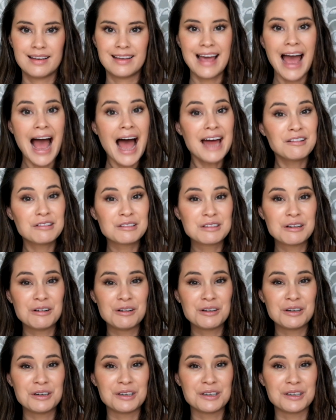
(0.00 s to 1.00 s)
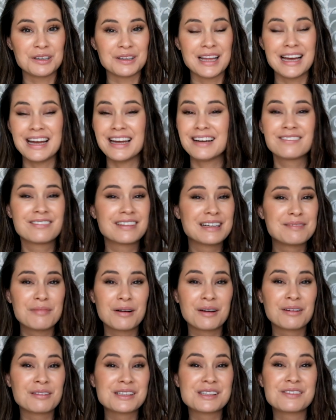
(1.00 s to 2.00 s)
Cattle call, every
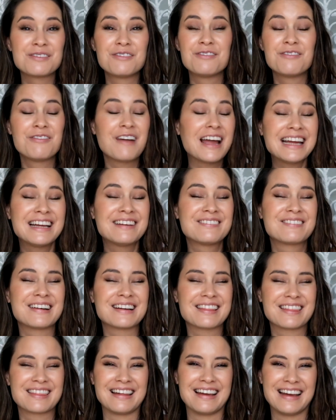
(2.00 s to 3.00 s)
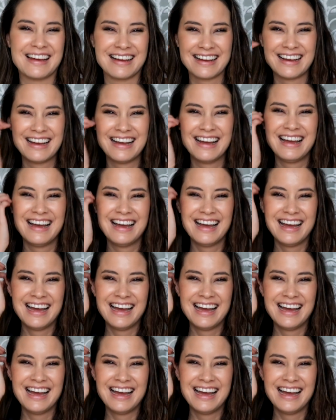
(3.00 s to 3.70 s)
model's favorite thing.